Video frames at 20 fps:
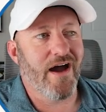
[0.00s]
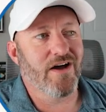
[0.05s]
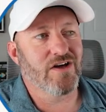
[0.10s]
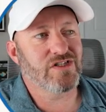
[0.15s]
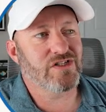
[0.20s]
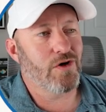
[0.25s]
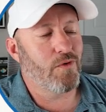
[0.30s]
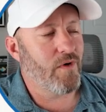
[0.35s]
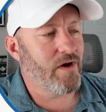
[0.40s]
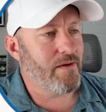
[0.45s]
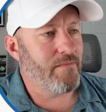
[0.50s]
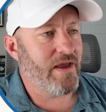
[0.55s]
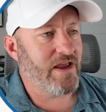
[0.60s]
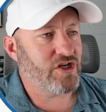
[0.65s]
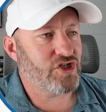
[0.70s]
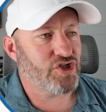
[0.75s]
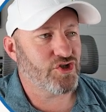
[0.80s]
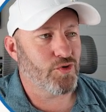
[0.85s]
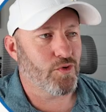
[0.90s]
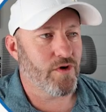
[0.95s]
I also want to
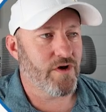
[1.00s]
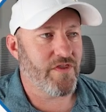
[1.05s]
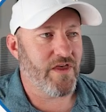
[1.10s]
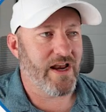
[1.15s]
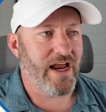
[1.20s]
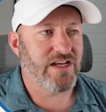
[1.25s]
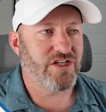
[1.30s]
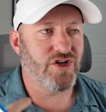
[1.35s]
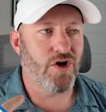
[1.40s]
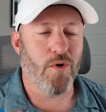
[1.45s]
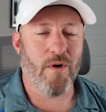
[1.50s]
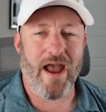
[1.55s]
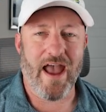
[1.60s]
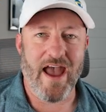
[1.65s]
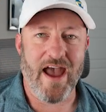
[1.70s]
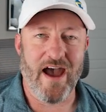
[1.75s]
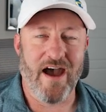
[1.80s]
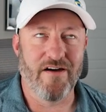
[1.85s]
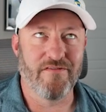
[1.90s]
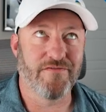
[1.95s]
make sure that I don't
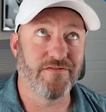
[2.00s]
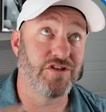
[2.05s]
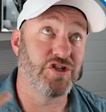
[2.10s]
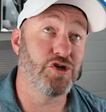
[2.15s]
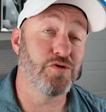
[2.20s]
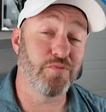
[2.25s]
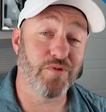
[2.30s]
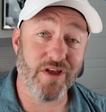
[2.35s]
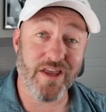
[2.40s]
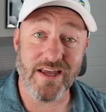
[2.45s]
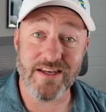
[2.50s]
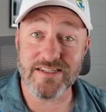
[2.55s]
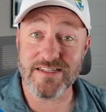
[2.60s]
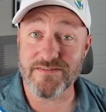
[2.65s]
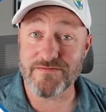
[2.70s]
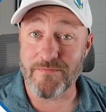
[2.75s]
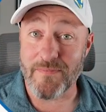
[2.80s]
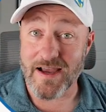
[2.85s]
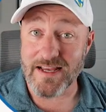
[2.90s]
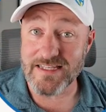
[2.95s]
have duplicates
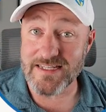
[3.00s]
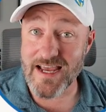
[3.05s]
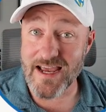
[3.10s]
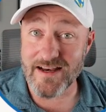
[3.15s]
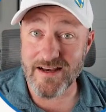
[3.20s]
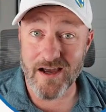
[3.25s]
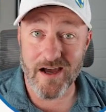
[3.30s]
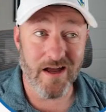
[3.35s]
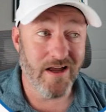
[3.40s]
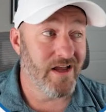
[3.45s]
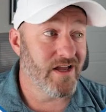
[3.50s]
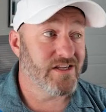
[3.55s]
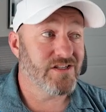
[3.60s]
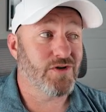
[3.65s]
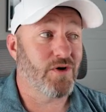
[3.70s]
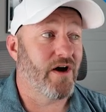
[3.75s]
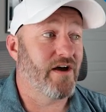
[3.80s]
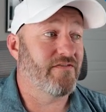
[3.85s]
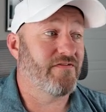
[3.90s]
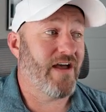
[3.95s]
of my data.
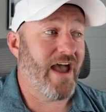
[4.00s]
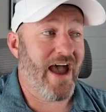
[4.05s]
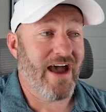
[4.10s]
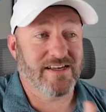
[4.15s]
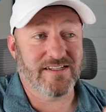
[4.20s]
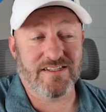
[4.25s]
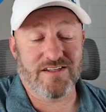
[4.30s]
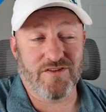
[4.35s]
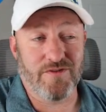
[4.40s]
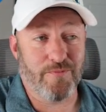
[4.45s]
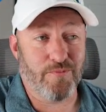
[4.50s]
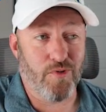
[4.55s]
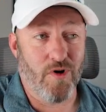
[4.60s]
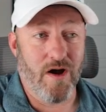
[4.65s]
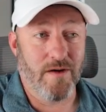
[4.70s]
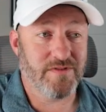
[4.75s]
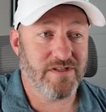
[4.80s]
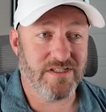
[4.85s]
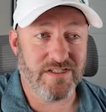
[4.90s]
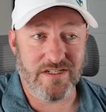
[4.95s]
So I've asked the
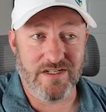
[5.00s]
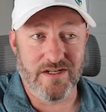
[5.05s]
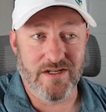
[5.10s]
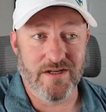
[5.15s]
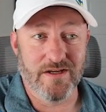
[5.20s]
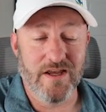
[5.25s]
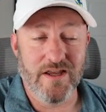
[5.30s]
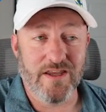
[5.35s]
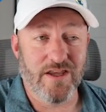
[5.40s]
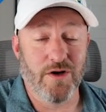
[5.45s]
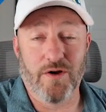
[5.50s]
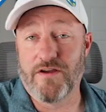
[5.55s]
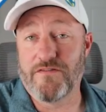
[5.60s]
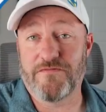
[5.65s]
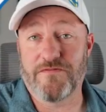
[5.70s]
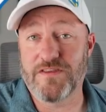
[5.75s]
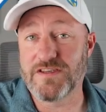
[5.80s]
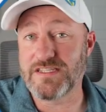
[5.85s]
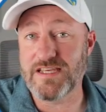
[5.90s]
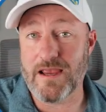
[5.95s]
prompt to, you know,
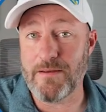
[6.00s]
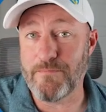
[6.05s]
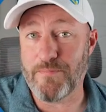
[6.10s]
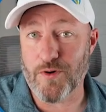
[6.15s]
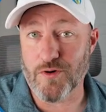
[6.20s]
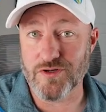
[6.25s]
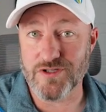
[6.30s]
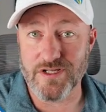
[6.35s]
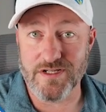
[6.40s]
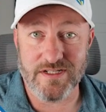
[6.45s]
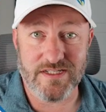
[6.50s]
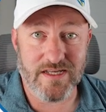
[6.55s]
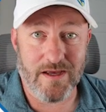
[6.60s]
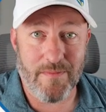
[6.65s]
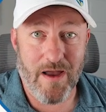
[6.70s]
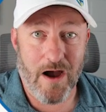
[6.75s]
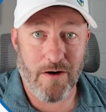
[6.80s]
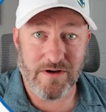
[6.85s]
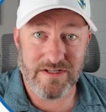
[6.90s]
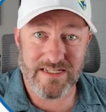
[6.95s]
if the same person
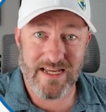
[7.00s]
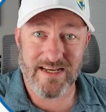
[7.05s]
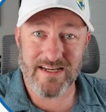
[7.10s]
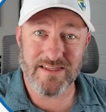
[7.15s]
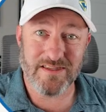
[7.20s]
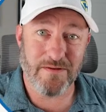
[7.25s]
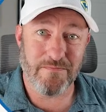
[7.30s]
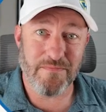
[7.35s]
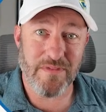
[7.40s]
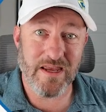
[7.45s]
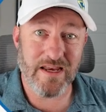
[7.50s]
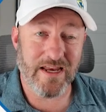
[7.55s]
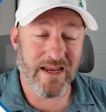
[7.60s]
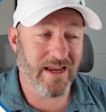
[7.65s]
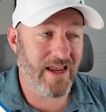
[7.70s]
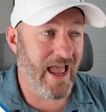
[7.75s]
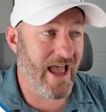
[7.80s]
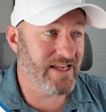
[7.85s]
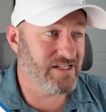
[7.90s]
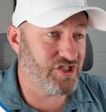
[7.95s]
somehow attended the
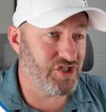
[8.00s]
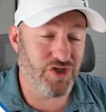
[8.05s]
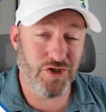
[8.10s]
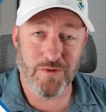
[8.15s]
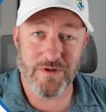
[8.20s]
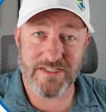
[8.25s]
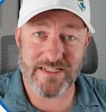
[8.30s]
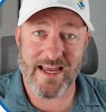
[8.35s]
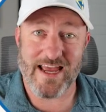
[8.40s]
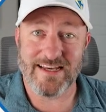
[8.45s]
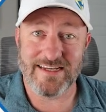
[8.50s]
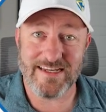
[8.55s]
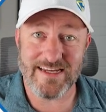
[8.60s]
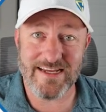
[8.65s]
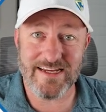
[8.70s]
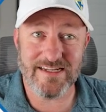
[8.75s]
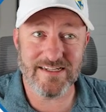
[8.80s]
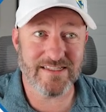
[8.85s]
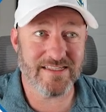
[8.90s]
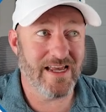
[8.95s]
meeting as two
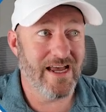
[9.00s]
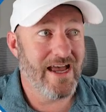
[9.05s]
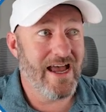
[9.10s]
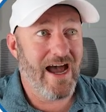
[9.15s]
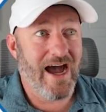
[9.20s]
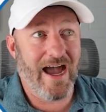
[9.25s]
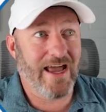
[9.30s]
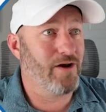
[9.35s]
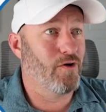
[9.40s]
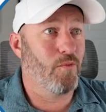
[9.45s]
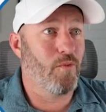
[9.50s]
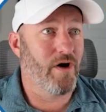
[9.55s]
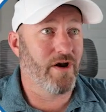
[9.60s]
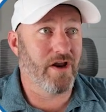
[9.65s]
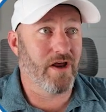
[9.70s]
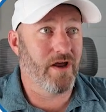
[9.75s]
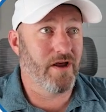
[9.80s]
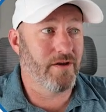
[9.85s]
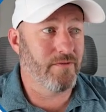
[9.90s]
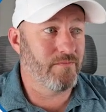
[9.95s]
attendees, I don't
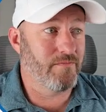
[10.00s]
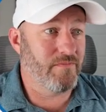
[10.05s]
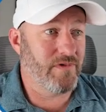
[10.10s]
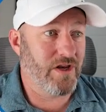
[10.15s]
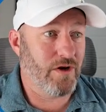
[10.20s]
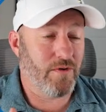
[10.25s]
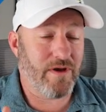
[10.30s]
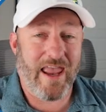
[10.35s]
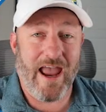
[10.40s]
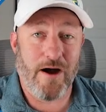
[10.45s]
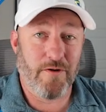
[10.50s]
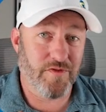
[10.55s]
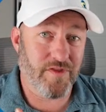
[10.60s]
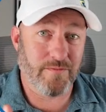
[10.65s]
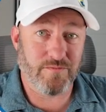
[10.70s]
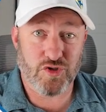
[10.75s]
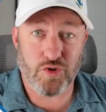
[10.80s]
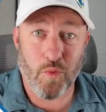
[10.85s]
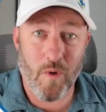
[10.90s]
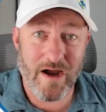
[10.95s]
want to, you know, count
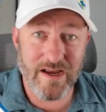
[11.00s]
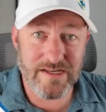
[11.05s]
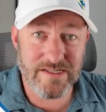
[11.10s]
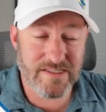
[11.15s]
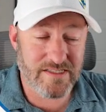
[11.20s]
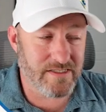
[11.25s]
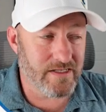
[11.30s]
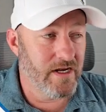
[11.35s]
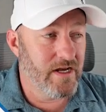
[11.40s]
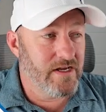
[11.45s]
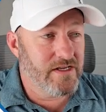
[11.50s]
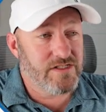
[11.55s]
them twice.